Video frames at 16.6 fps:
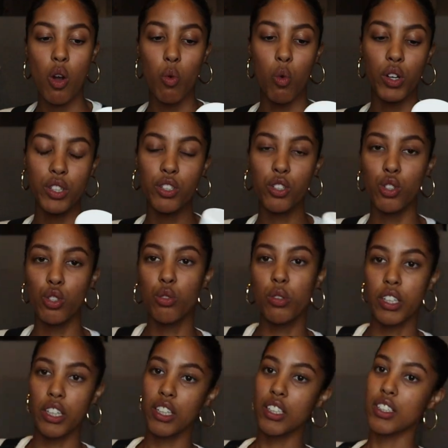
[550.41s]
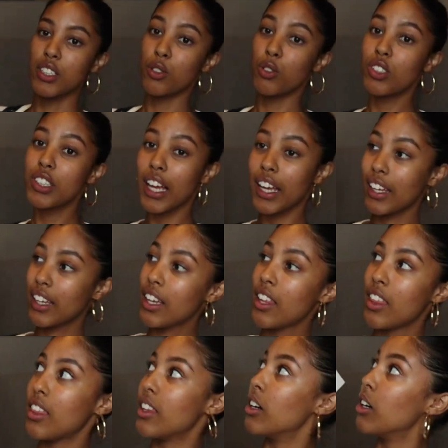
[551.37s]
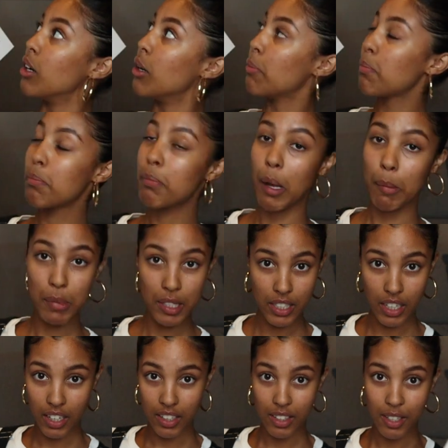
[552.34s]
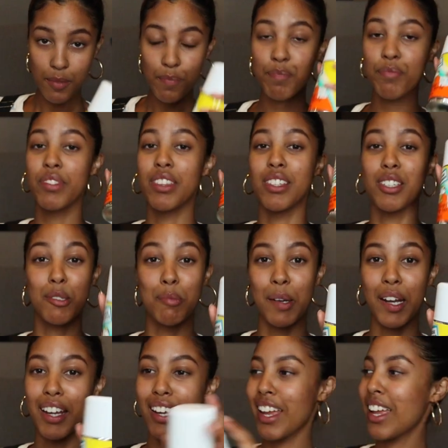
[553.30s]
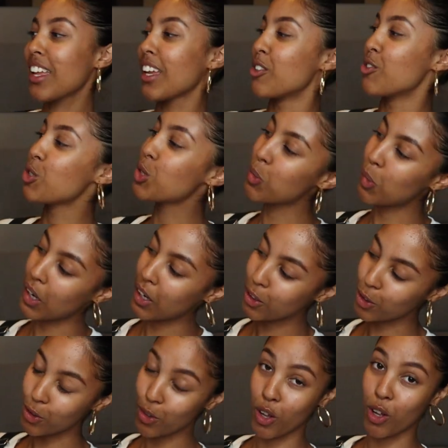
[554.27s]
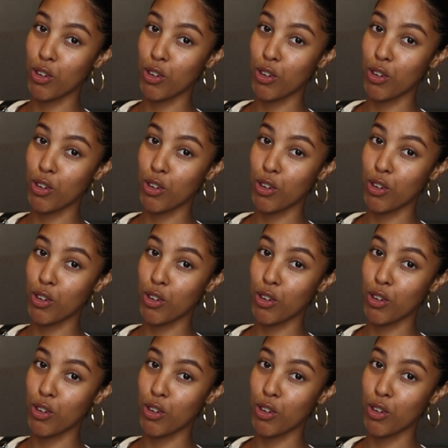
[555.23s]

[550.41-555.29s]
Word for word: What you do is you take the puppy trainer, the spray, and you spray it all